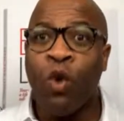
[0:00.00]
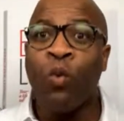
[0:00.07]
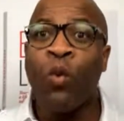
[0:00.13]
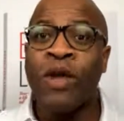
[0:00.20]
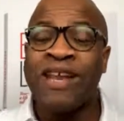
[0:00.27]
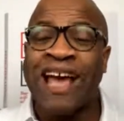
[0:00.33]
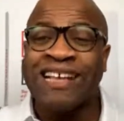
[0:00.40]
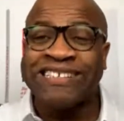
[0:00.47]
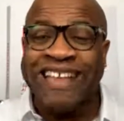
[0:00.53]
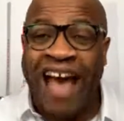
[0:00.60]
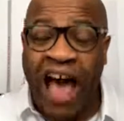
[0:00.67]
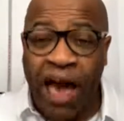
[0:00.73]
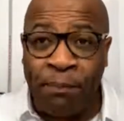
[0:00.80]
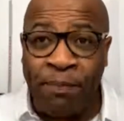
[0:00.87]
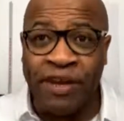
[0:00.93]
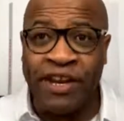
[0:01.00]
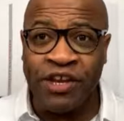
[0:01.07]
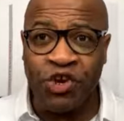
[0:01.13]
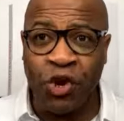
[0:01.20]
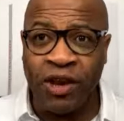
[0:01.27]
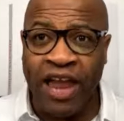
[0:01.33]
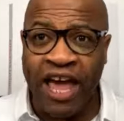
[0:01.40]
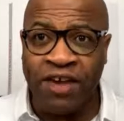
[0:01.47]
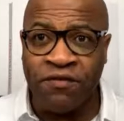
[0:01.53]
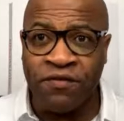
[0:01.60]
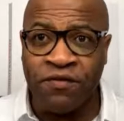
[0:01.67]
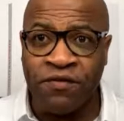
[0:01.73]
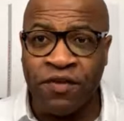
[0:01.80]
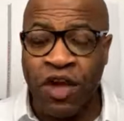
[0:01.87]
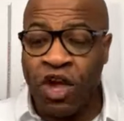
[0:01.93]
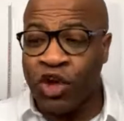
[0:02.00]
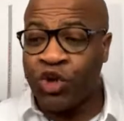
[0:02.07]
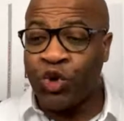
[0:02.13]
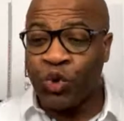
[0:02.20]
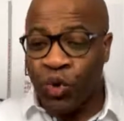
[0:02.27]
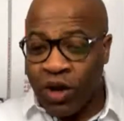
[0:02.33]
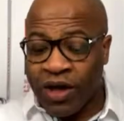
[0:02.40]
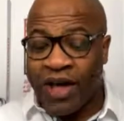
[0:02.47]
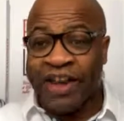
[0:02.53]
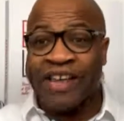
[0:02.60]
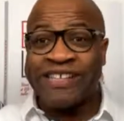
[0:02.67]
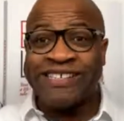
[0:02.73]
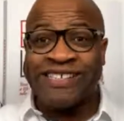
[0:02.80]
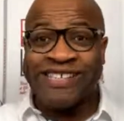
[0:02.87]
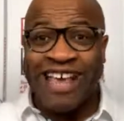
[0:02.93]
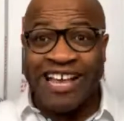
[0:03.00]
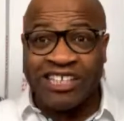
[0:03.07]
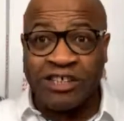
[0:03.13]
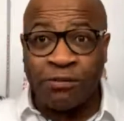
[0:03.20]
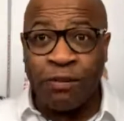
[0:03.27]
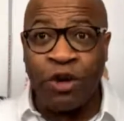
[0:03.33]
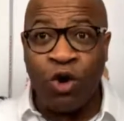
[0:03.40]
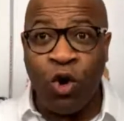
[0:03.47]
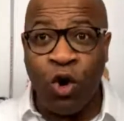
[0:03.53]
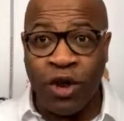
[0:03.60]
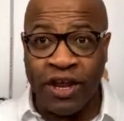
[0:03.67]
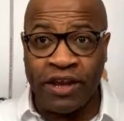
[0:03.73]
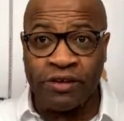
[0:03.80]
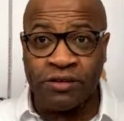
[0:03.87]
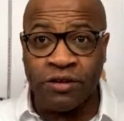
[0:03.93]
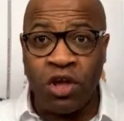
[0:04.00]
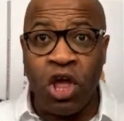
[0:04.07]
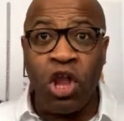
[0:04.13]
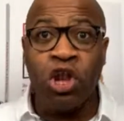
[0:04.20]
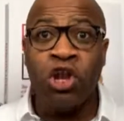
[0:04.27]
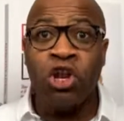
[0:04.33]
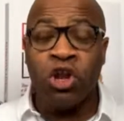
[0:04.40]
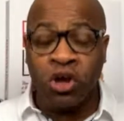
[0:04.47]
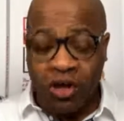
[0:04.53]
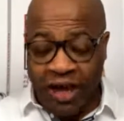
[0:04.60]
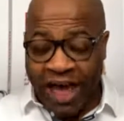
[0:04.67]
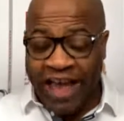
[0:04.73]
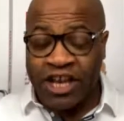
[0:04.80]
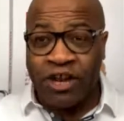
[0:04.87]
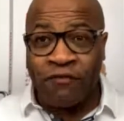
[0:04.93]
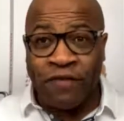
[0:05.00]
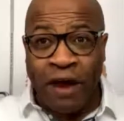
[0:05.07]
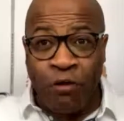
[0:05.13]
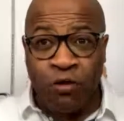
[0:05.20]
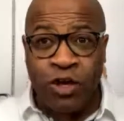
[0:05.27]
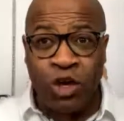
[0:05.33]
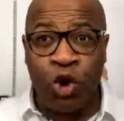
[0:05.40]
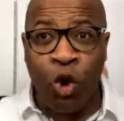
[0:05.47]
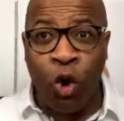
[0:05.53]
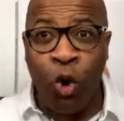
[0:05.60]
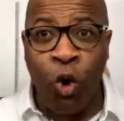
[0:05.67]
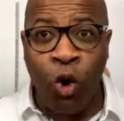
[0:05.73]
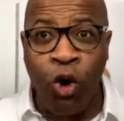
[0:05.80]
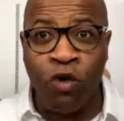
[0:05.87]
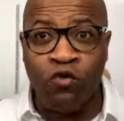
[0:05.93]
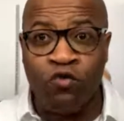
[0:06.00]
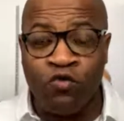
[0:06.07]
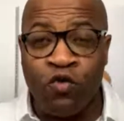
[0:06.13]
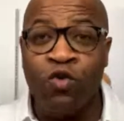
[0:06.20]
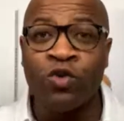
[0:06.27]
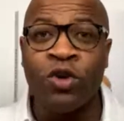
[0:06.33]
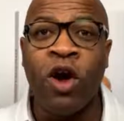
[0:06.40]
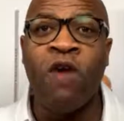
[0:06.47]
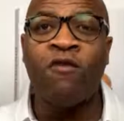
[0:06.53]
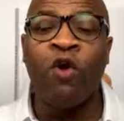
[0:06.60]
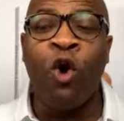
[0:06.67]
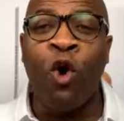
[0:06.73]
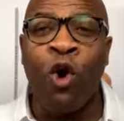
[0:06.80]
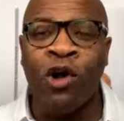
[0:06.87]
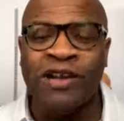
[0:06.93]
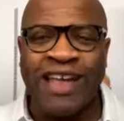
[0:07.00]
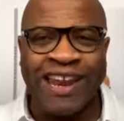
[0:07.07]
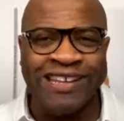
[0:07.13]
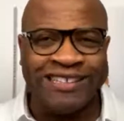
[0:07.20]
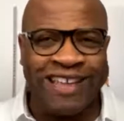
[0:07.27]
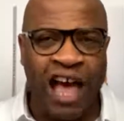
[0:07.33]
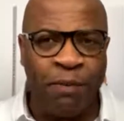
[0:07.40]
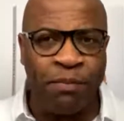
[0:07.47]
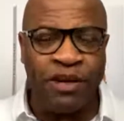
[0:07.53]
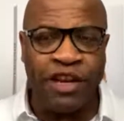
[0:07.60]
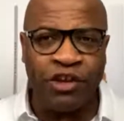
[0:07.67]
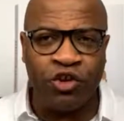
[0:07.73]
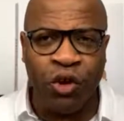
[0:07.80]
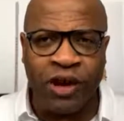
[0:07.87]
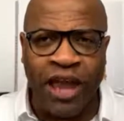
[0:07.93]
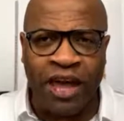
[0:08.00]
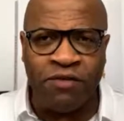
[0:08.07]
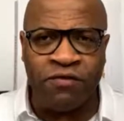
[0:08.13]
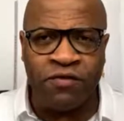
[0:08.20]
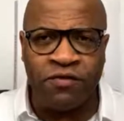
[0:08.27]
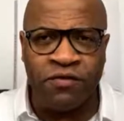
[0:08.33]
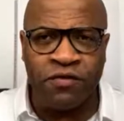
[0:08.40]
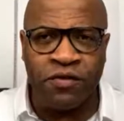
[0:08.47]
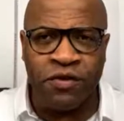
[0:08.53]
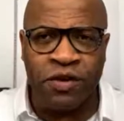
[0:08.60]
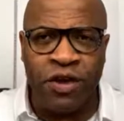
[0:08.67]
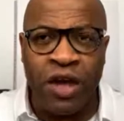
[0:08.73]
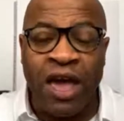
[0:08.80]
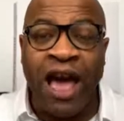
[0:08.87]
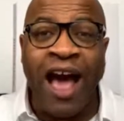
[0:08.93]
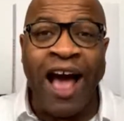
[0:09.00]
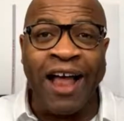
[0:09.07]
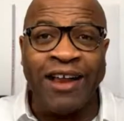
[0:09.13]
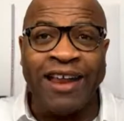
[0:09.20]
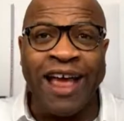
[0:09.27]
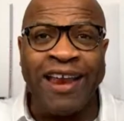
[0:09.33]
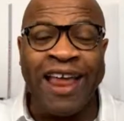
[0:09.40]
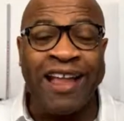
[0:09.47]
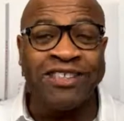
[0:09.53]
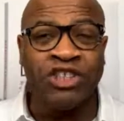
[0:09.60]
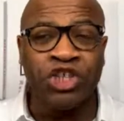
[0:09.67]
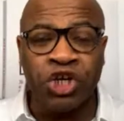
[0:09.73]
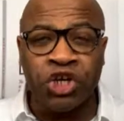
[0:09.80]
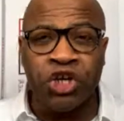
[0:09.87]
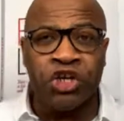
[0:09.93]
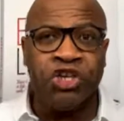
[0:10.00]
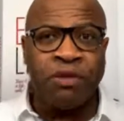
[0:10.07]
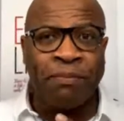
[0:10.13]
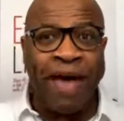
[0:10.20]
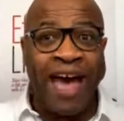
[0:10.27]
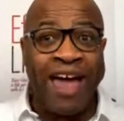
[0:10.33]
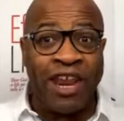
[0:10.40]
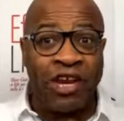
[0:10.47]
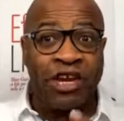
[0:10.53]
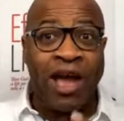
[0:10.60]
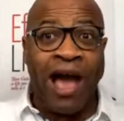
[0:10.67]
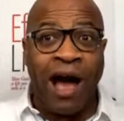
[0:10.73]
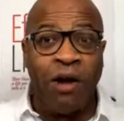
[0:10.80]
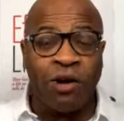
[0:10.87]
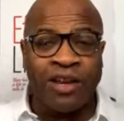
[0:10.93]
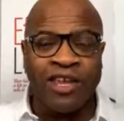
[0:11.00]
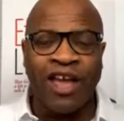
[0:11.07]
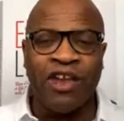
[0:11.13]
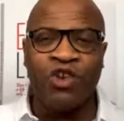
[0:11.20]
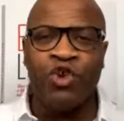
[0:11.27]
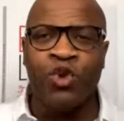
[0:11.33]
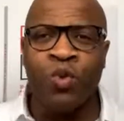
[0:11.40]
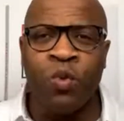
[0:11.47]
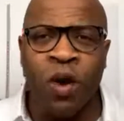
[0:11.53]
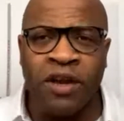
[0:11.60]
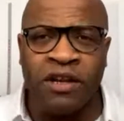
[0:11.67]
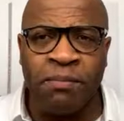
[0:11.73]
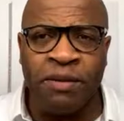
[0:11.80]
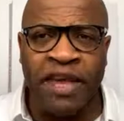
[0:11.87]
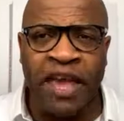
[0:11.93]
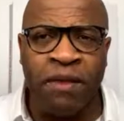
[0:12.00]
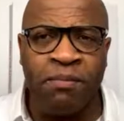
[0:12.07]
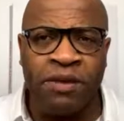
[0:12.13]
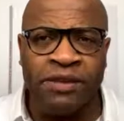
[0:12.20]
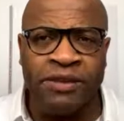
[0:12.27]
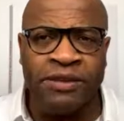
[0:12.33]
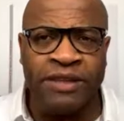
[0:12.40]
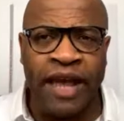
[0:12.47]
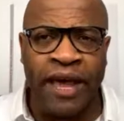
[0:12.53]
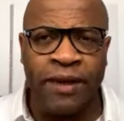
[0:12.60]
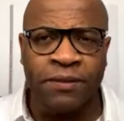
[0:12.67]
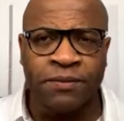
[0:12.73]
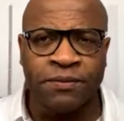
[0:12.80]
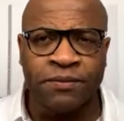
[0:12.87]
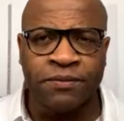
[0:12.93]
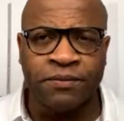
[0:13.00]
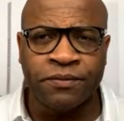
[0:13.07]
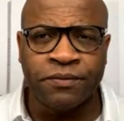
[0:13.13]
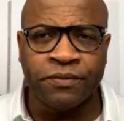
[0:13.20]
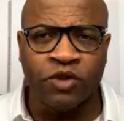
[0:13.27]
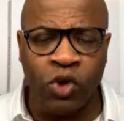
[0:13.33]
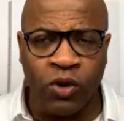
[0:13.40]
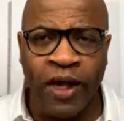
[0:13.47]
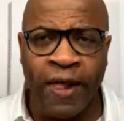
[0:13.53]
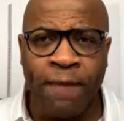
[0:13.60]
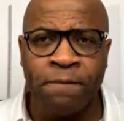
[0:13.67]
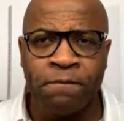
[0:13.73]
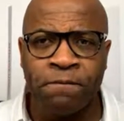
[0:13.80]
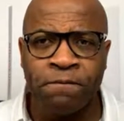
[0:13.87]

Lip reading: what has happened in your life, do an assessment on it, look at the very core root of all that has happened in your life. And that's the good, the bad, and the ugly. And you want to be able to say, okay,